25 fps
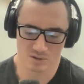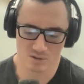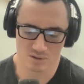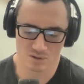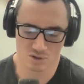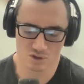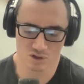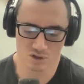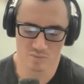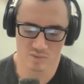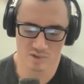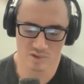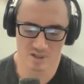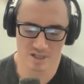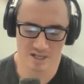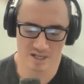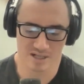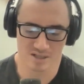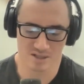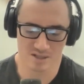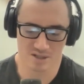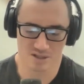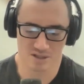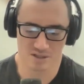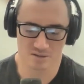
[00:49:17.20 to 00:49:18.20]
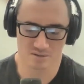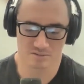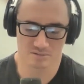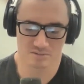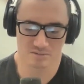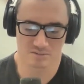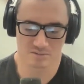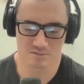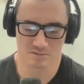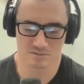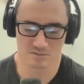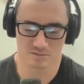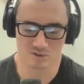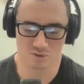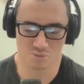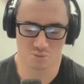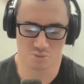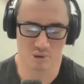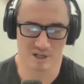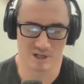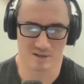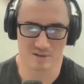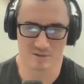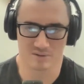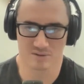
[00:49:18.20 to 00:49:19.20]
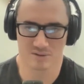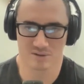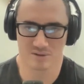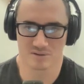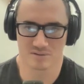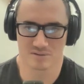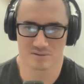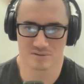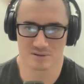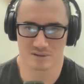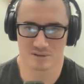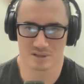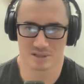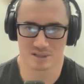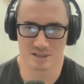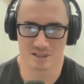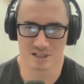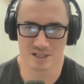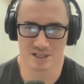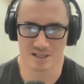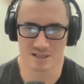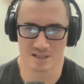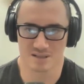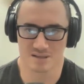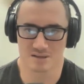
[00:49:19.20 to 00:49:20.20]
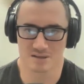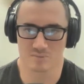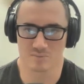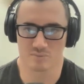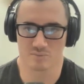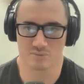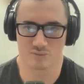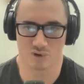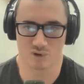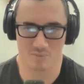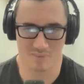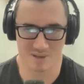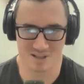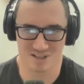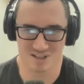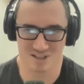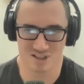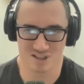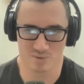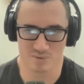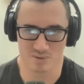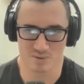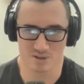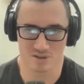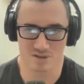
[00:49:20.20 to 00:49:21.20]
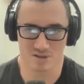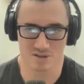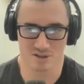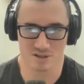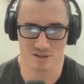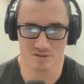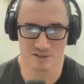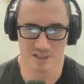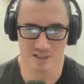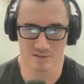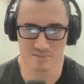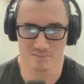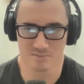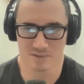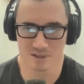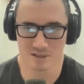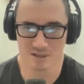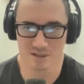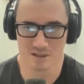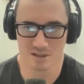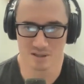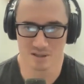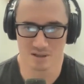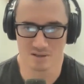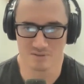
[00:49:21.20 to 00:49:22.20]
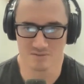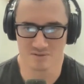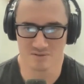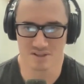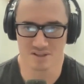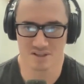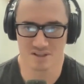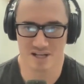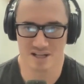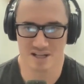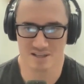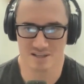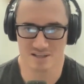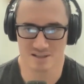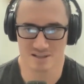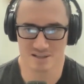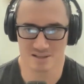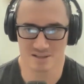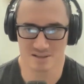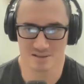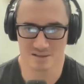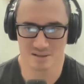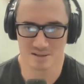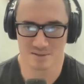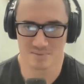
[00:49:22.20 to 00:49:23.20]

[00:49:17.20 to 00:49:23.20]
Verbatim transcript: human nature rebels against the promiscuous union of the sexes.